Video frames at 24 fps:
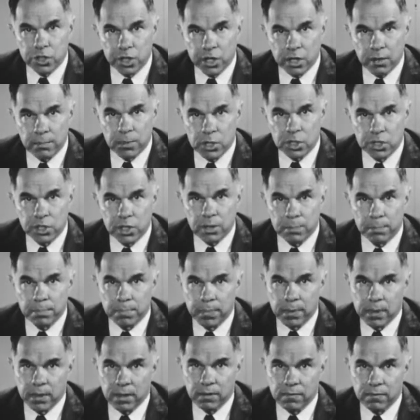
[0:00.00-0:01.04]
the chairmanship
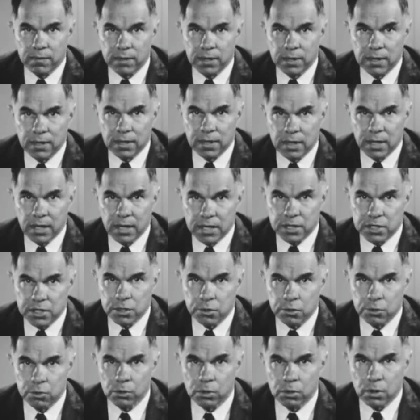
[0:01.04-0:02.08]
of the High
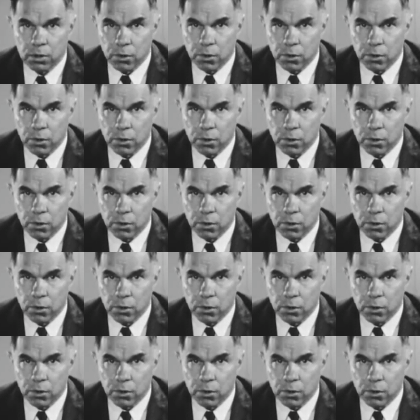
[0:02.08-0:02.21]
School